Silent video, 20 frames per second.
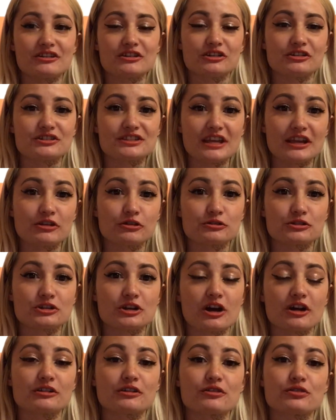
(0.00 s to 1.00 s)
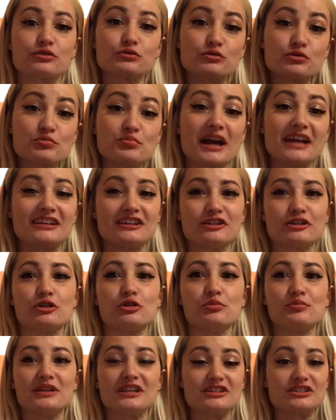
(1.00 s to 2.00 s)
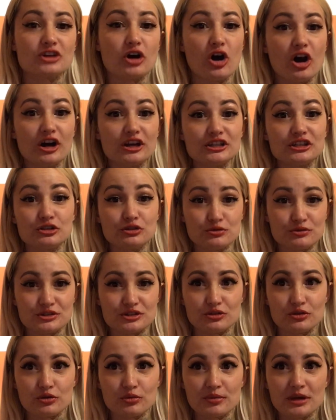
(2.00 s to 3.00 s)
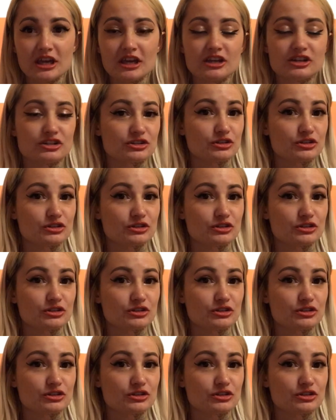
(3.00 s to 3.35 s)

out your sacral chakra through binaural beats on YouTube.